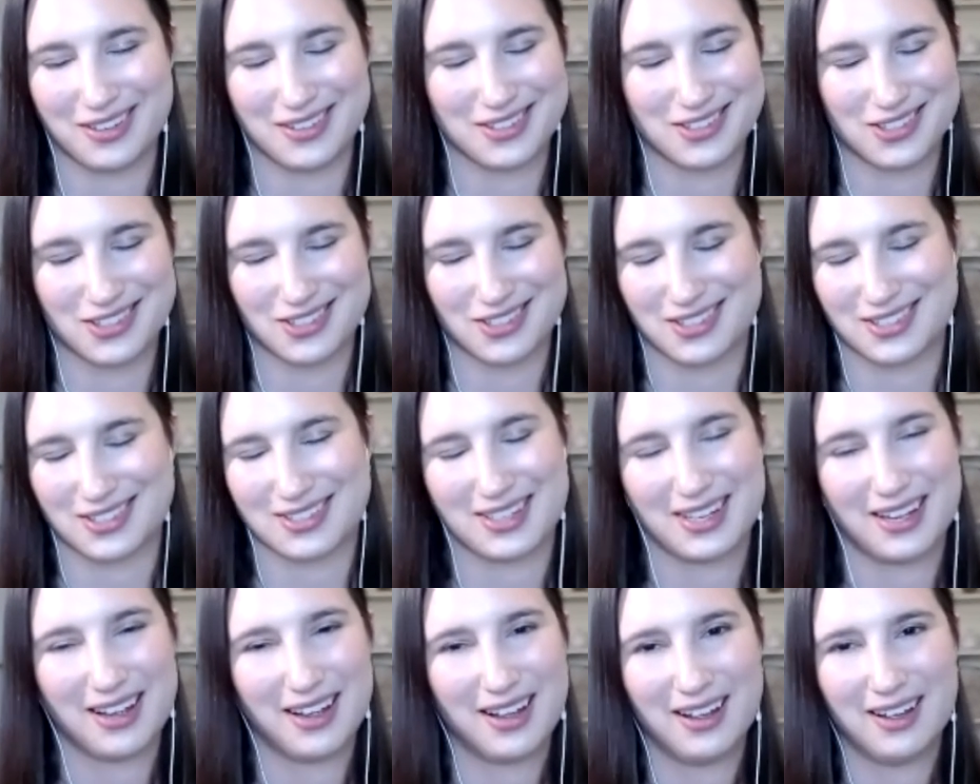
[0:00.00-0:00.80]
It's
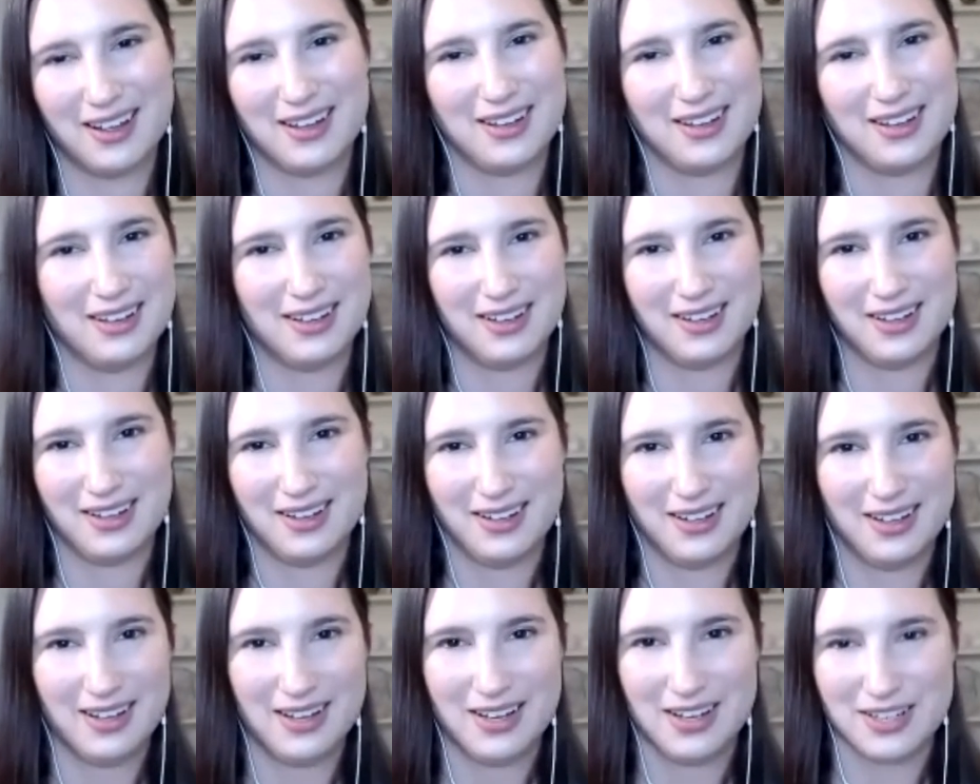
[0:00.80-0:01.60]
just
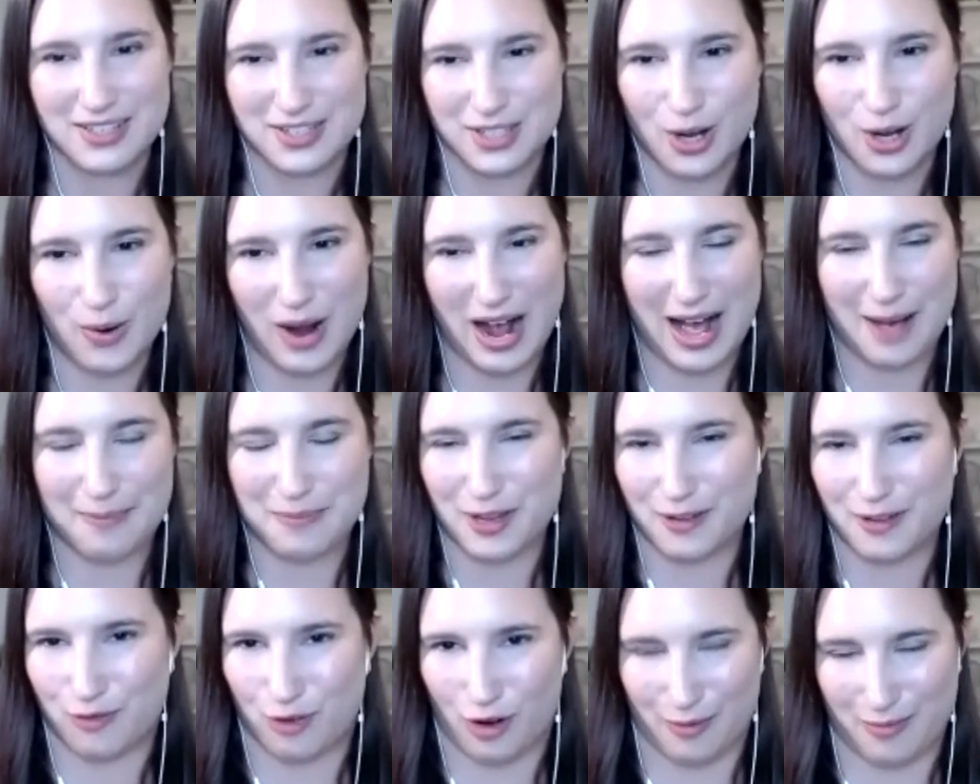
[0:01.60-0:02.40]
so
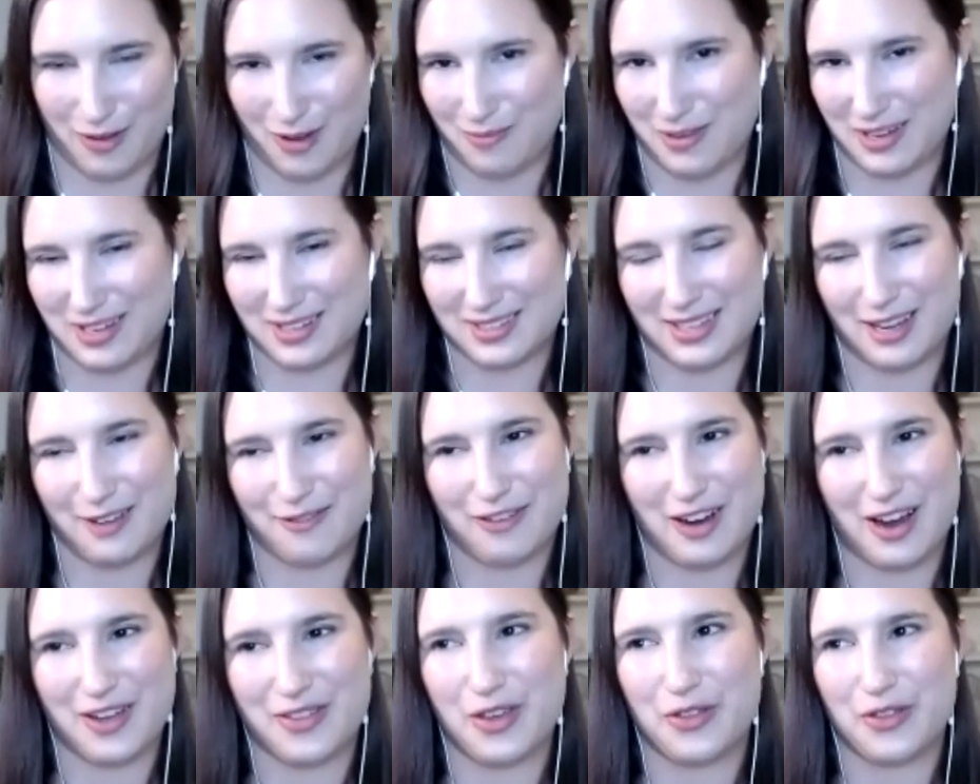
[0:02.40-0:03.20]
happy for me, because I
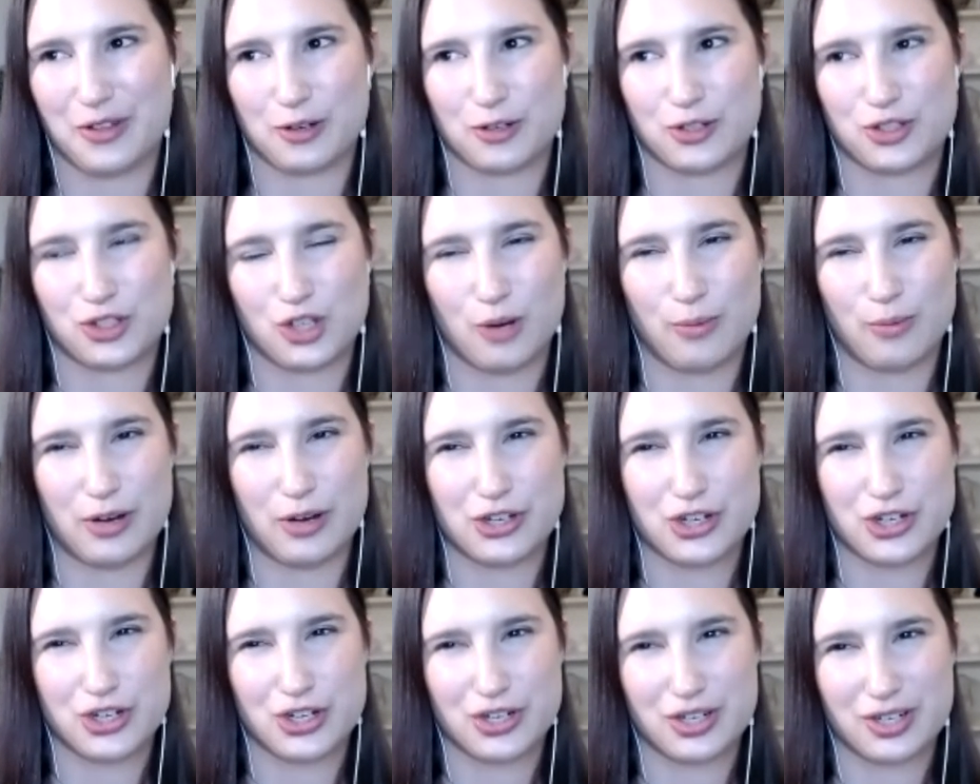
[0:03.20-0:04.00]
find that there's so
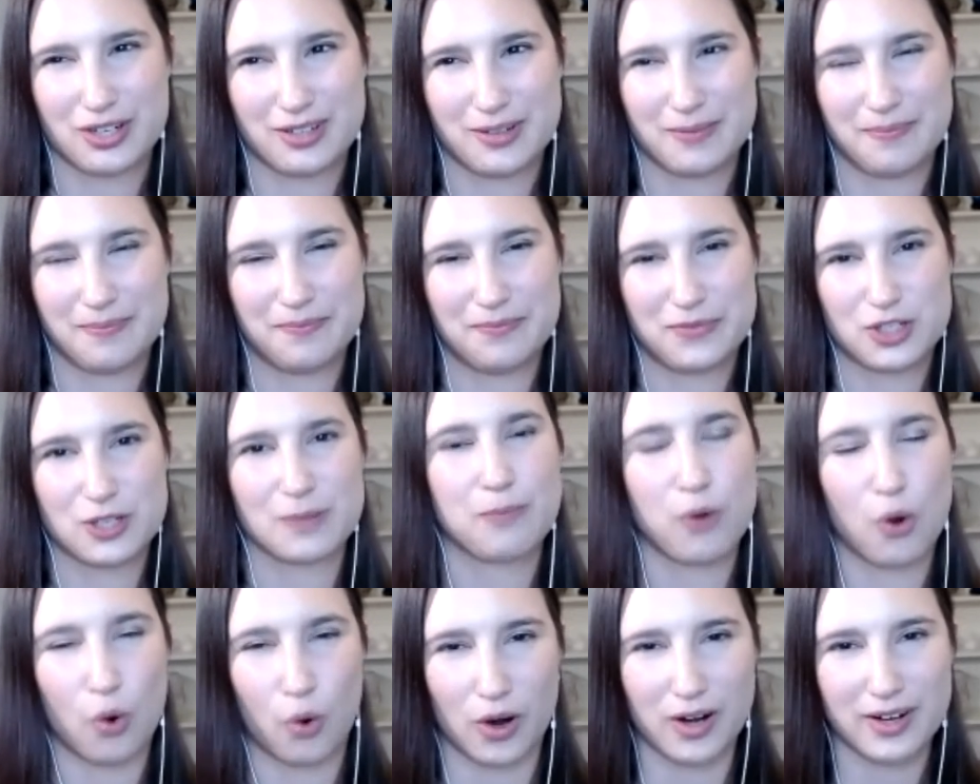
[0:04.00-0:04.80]
much
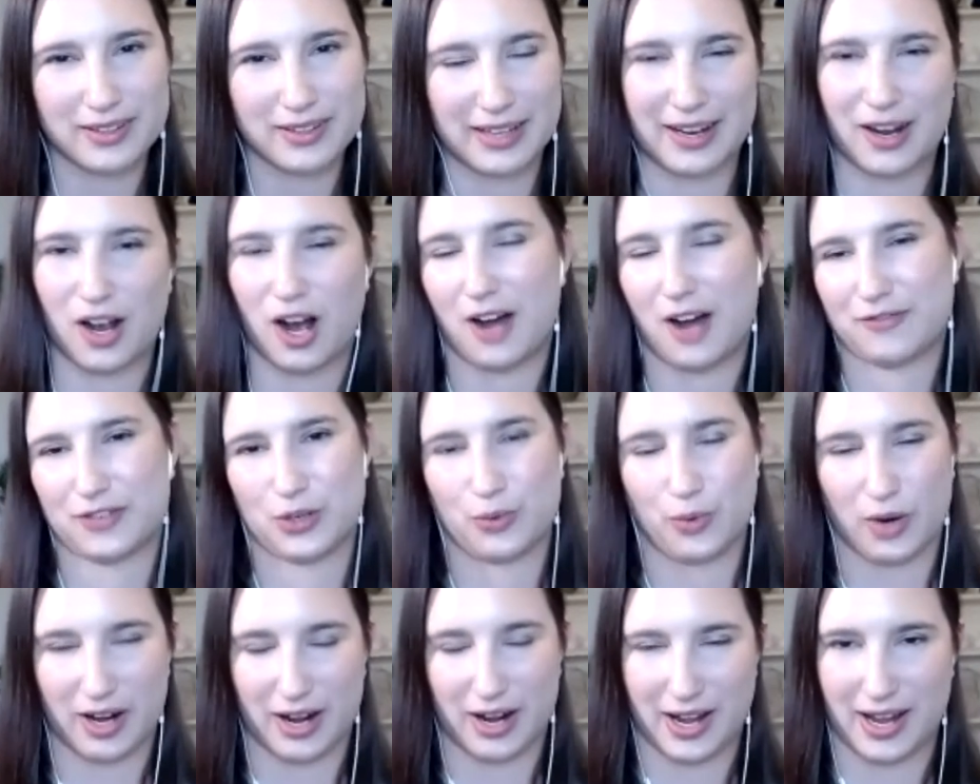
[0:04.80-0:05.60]
support. Like often
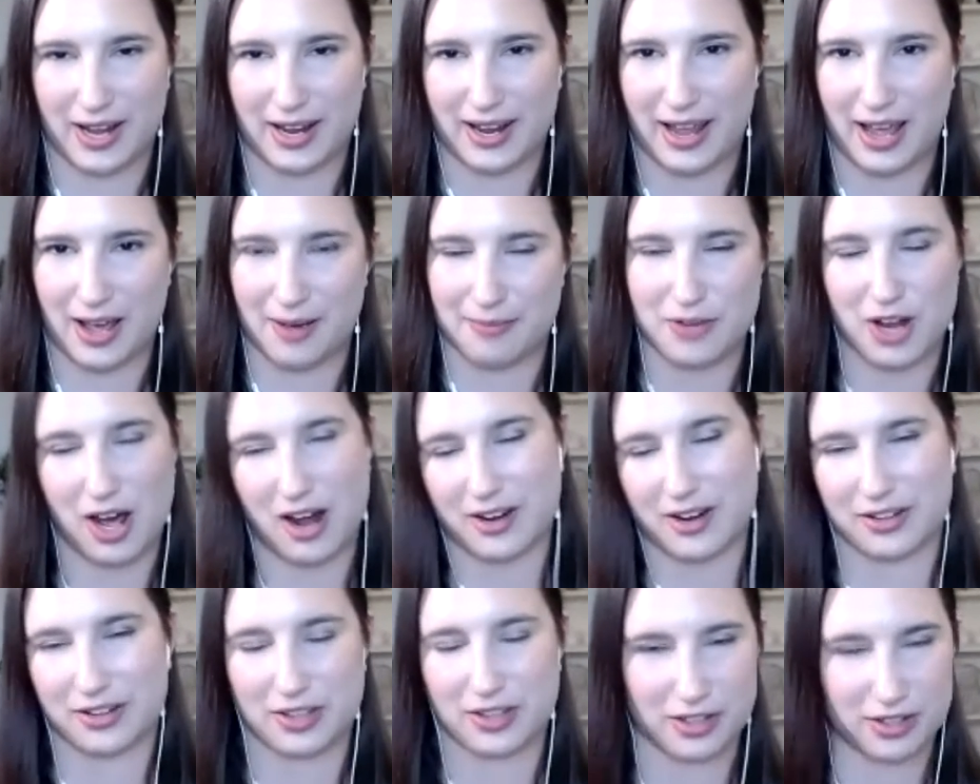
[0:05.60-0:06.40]
when I am
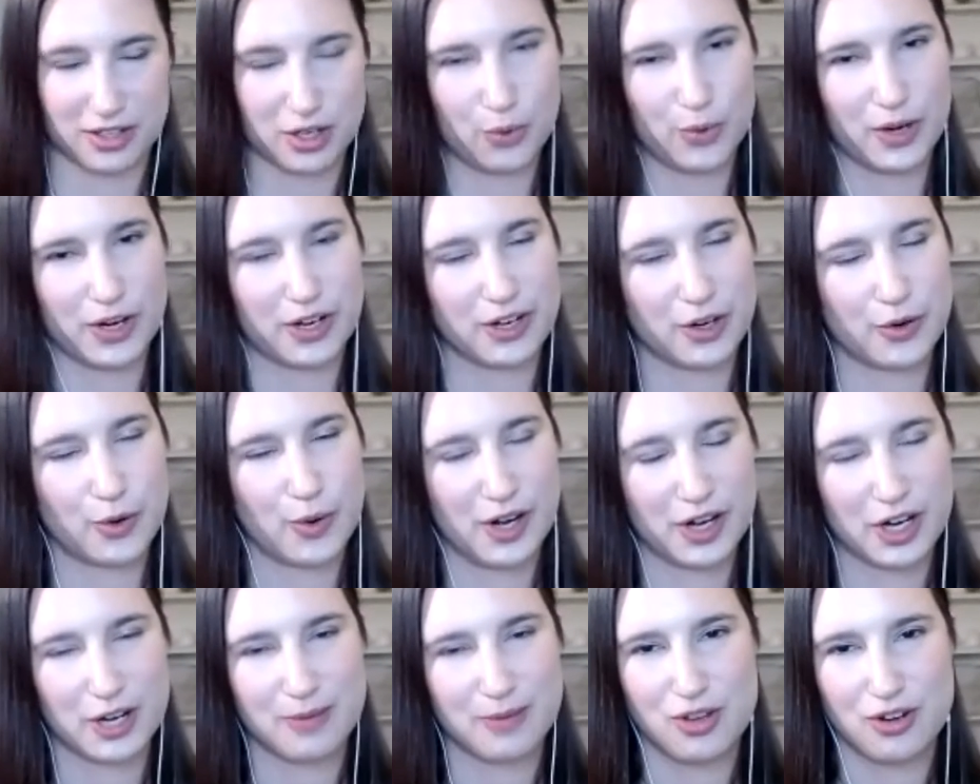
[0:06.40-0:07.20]
not in the queer
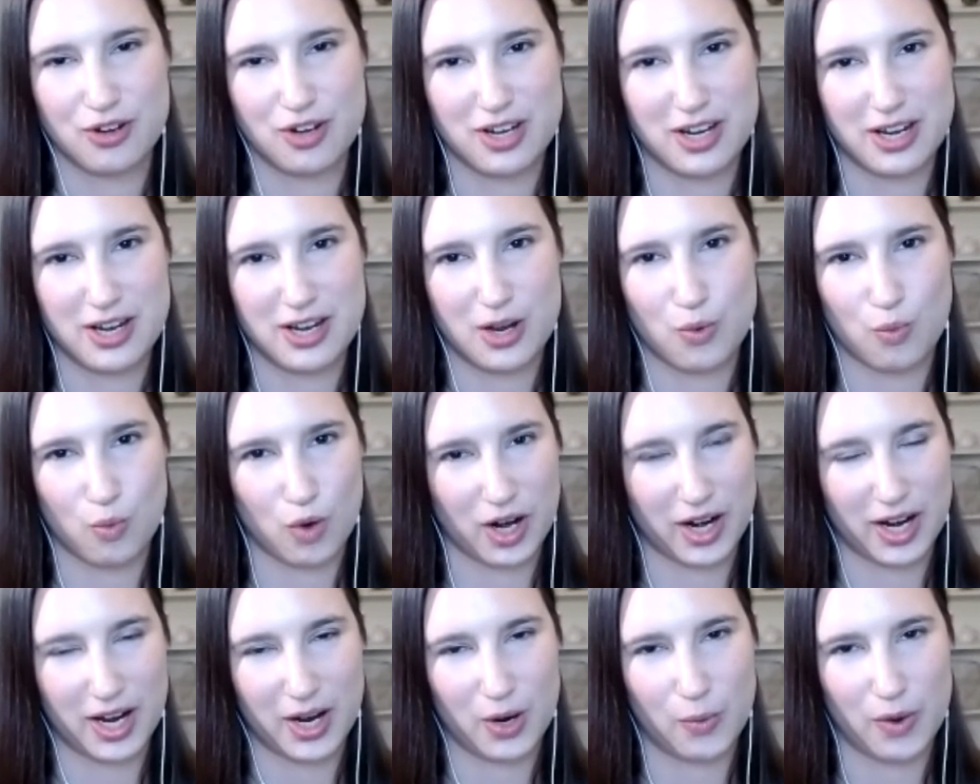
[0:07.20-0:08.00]
community
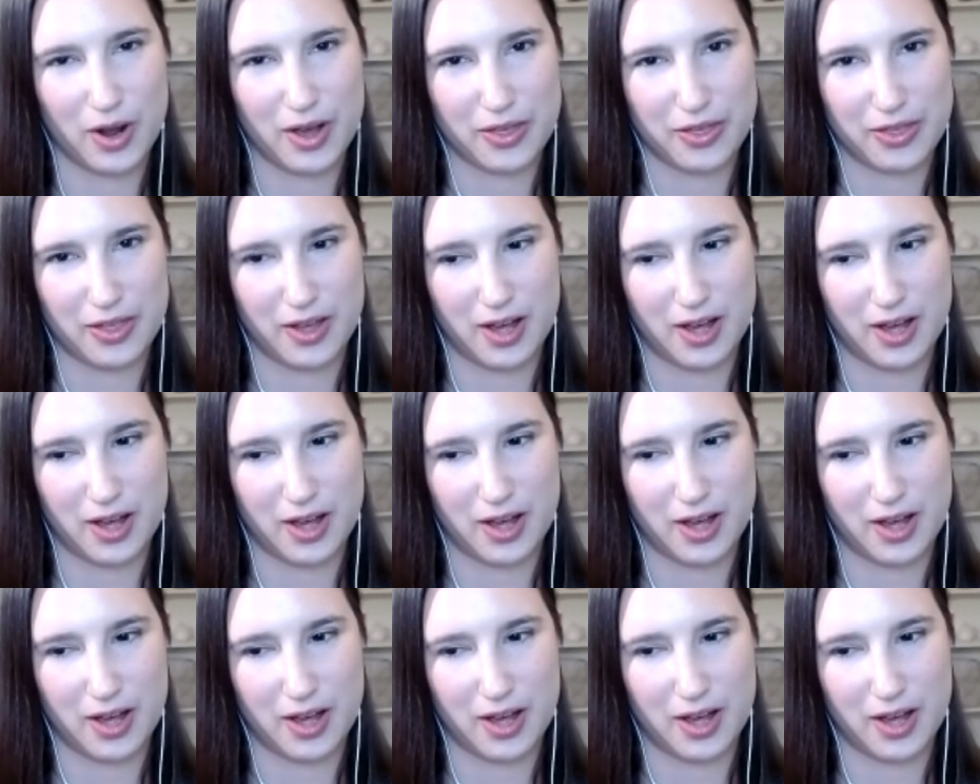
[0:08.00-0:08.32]
working with